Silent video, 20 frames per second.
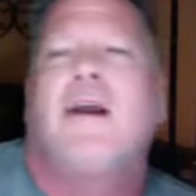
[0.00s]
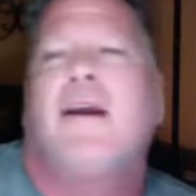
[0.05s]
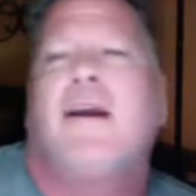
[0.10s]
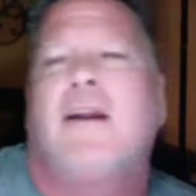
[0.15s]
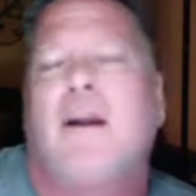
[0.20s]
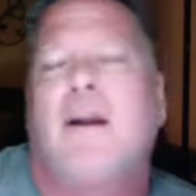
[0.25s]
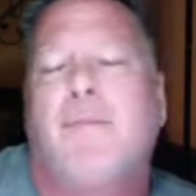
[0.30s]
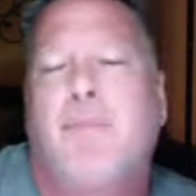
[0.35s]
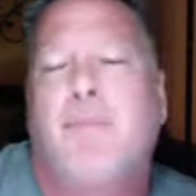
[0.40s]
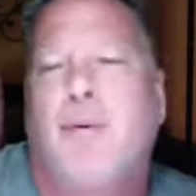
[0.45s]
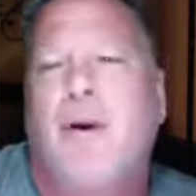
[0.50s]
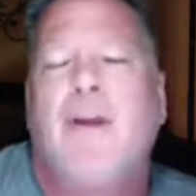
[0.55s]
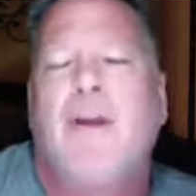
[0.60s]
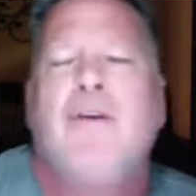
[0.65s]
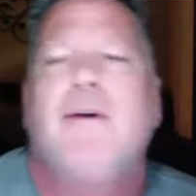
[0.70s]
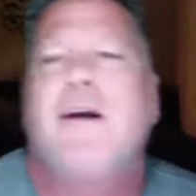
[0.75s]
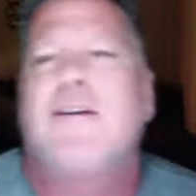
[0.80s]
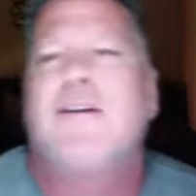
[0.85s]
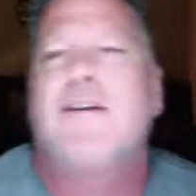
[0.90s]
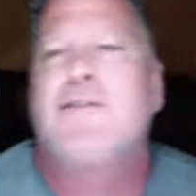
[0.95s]
like, and I pray
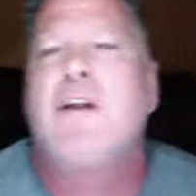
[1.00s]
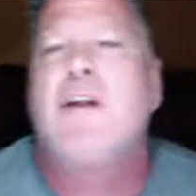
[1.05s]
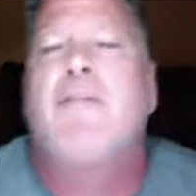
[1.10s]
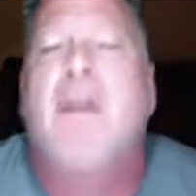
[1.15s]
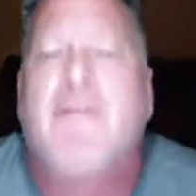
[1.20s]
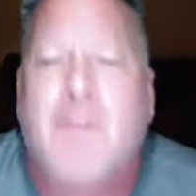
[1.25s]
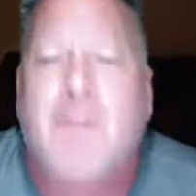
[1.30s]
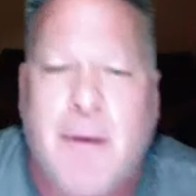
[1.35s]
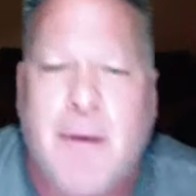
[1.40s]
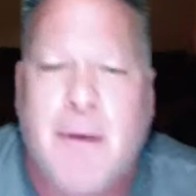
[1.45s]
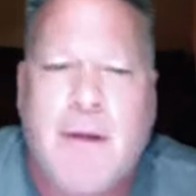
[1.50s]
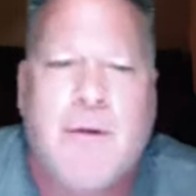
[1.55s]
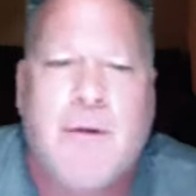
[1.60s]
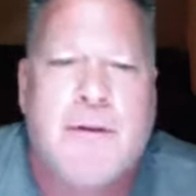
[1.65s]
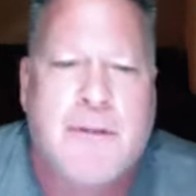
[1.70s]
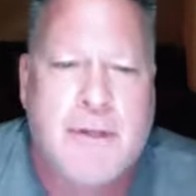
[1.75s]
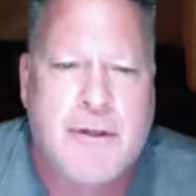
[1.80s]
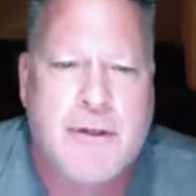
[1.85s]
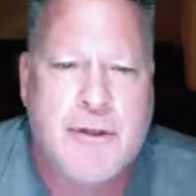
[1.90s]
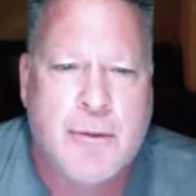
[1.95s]
you guys never have to be in
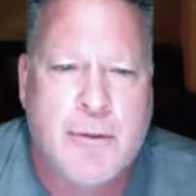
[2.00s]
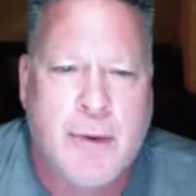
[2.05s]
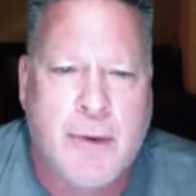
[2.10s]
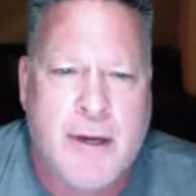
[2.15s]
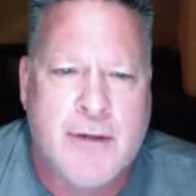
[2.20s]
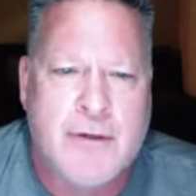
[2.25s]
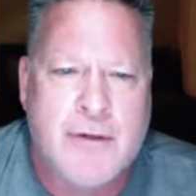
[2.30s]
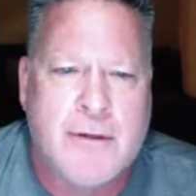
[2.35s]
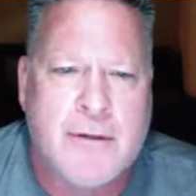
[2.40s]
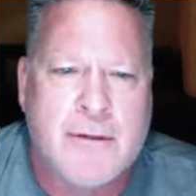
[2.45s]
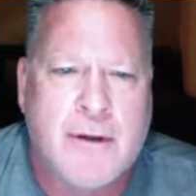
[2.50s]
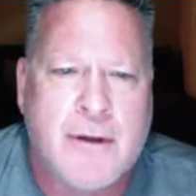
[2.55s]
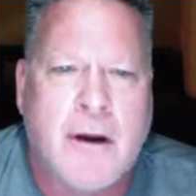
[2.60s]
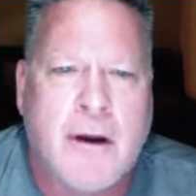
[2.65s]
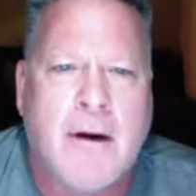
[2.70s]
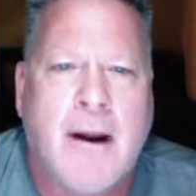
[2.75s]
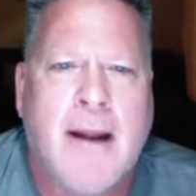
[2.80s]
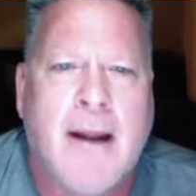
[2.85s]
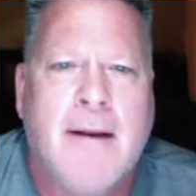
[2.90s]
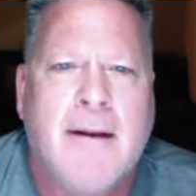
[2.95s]
those situations. All
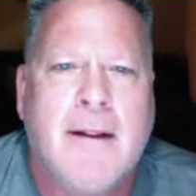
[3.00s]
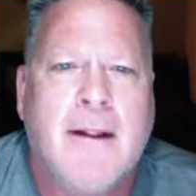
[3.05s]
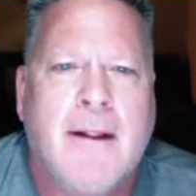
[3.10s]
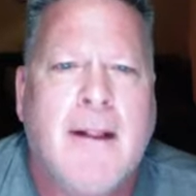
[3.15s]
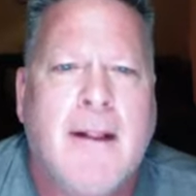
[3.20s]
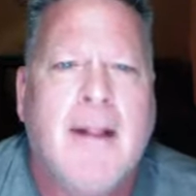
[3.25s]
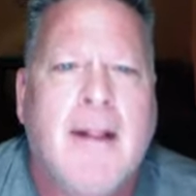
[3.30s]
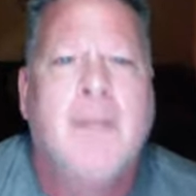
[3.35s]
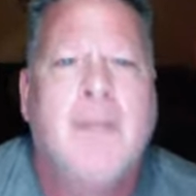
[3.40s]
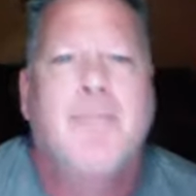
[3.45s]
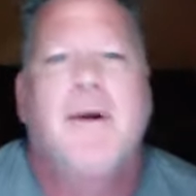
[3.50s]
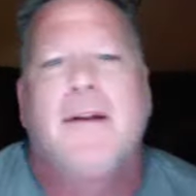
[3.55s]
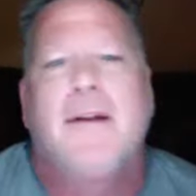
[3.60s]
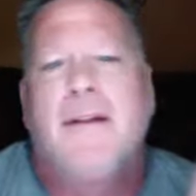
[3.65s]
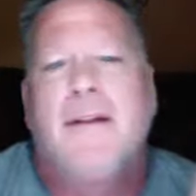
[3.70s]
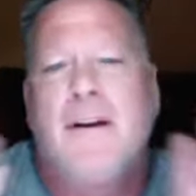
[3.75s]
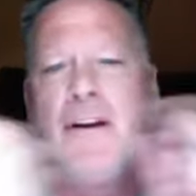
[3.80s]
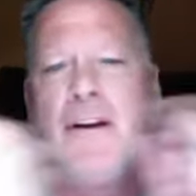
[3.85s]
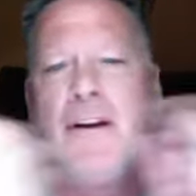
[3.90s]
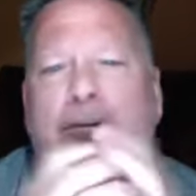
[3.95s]
right. But
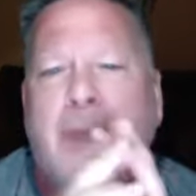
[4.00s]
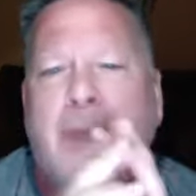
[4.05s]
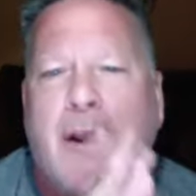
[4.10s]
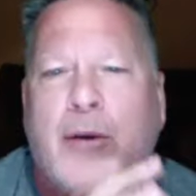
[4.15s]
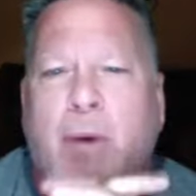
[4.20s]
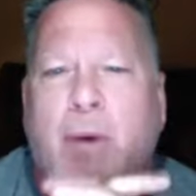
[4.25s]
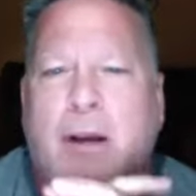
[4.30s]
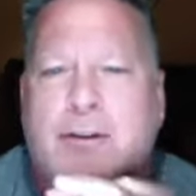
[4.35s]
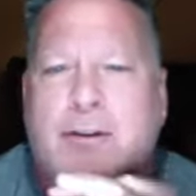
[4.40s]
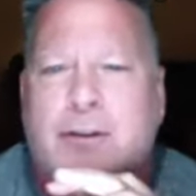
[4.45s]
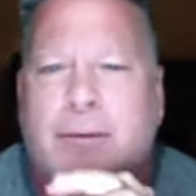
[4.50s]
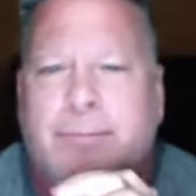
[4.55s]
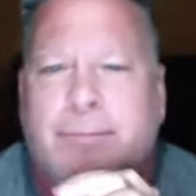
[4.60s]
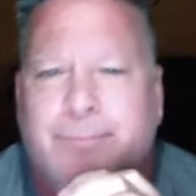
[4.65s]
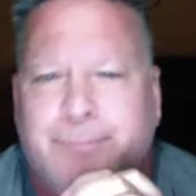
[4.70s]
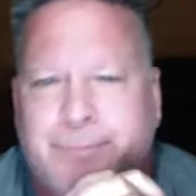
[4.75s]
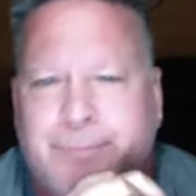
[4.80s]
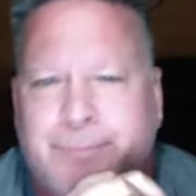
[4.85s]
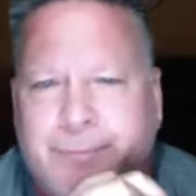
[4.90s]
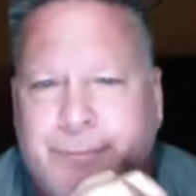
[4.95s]
here, here's my question.
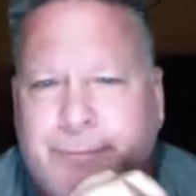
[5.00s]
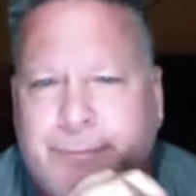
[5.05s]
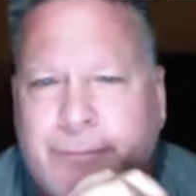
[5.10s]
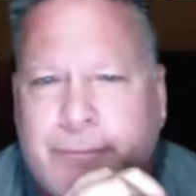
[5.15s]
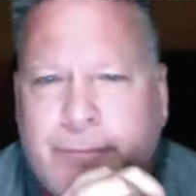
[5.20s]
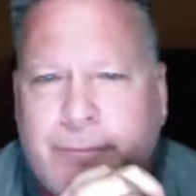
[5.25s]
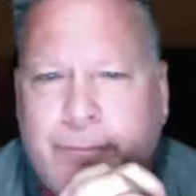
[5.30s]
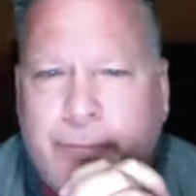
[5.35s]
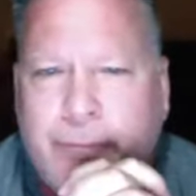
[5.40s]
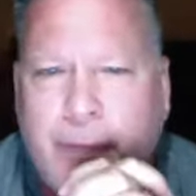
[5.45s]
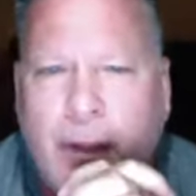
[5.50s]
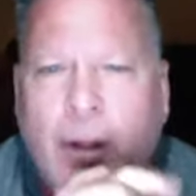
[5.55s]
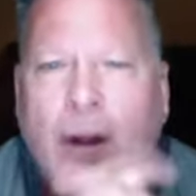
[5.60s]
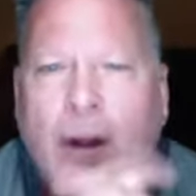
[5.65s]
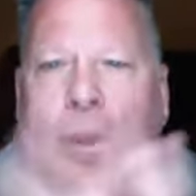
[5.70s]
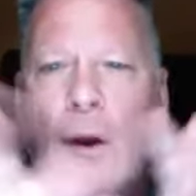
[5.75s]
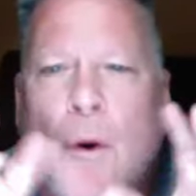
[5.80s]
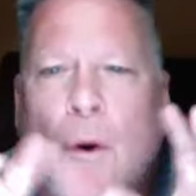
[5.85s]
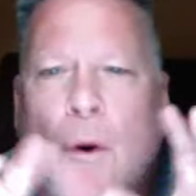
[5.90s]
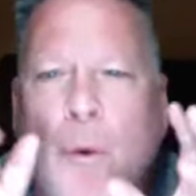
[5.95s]

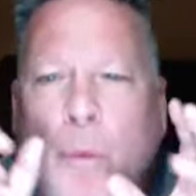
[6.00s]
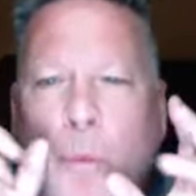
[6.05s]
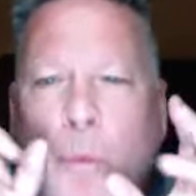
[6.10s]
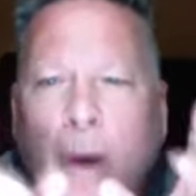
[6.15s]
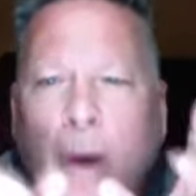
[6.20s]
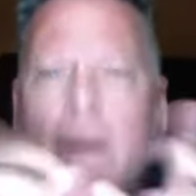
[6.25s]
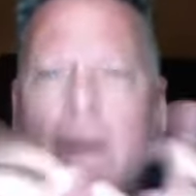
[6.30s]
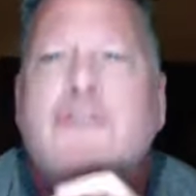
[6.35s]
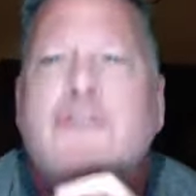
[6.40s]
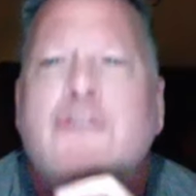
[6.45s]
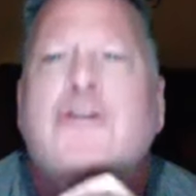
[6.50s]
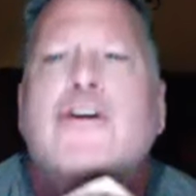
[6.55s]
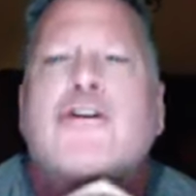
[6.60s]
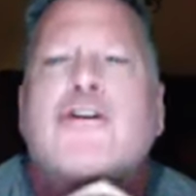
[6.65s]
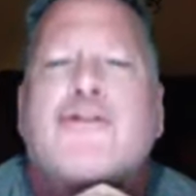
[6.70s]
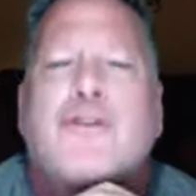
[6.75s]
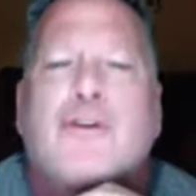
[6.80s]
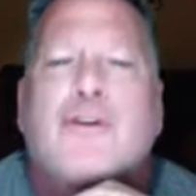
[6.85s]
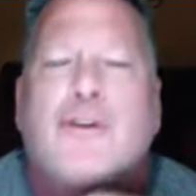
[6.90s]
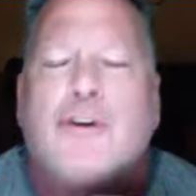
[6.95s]
Where is your
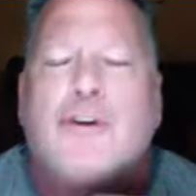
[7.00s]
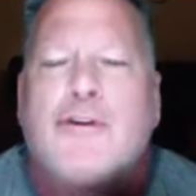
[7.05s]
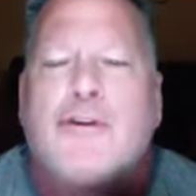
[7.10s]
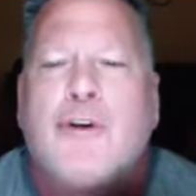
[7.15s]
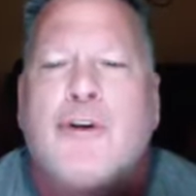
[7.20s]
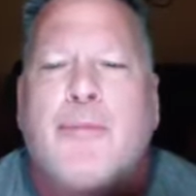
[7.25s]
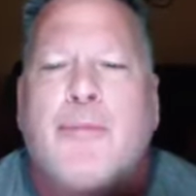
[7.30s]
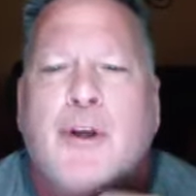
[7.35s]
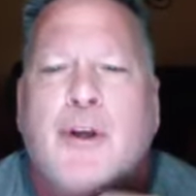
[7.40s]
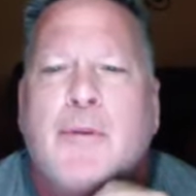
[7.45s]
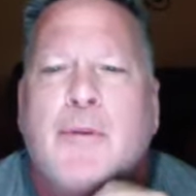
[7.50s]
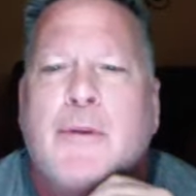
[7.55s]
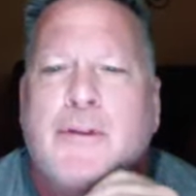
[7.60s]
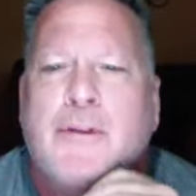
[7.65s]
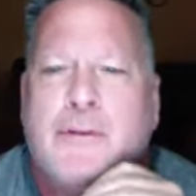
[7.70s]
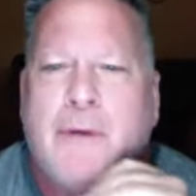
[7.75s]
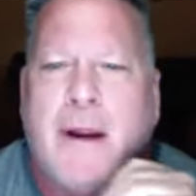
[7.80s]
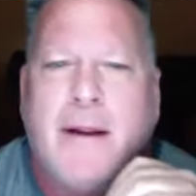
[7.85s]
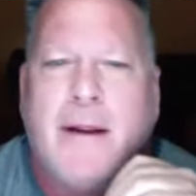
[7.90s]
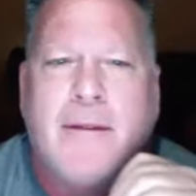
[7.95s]
superhuman
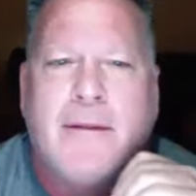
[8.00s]
strength?